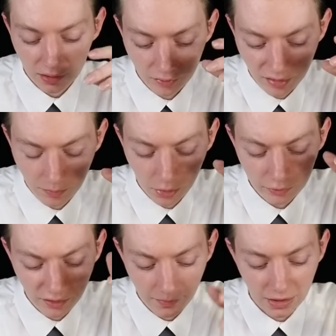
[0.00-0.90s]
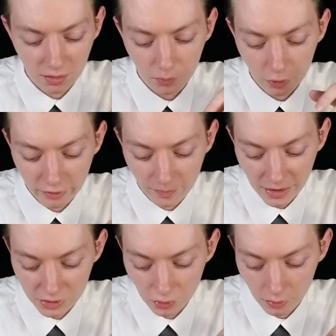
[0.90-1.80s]
That's what's supposed to make it more
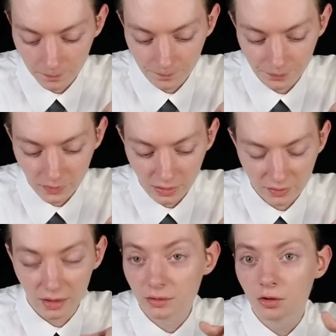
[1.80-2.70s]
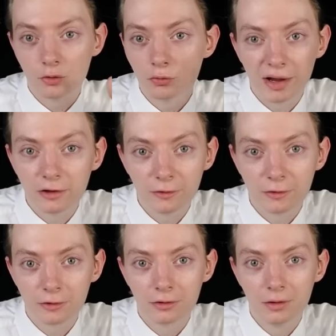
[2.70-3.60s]
special than, you know, your
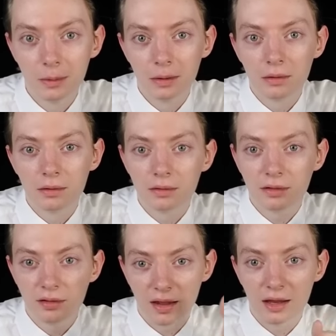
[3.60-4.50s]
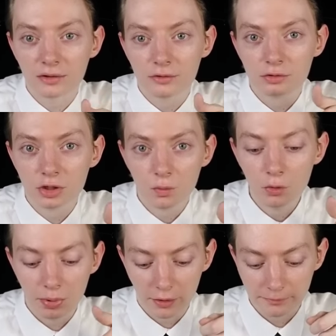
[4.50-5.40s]
regular standard
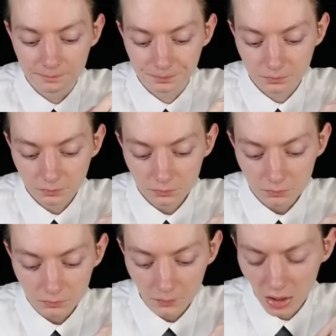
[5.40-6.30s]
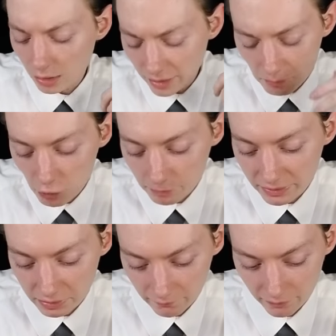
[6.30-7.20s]
chalupa. I'll get more
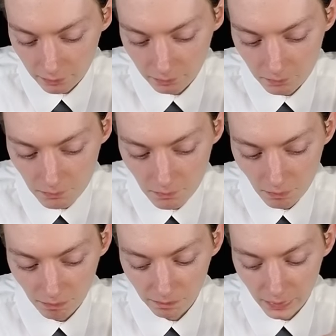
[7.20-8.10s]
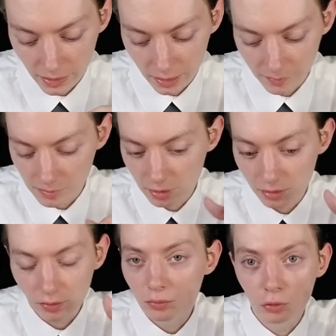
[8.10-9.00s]
beef, and maybe a
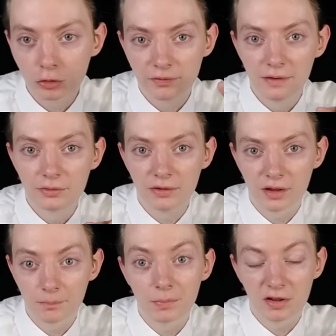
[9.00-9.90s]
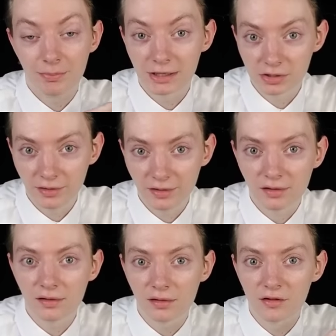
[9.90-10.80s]
little more of everything, but especially the
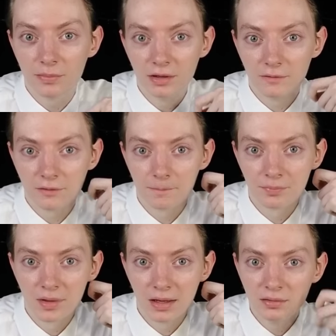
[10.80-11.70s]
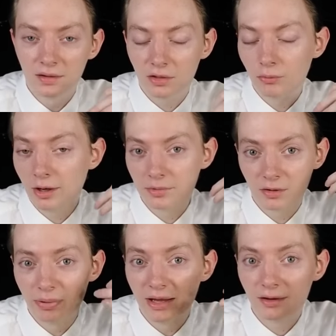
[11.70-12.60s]
seasoned beef. That's why I'm
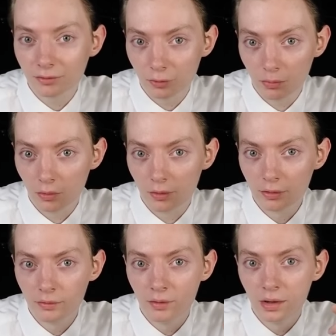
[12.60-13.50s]
going to pay a little more,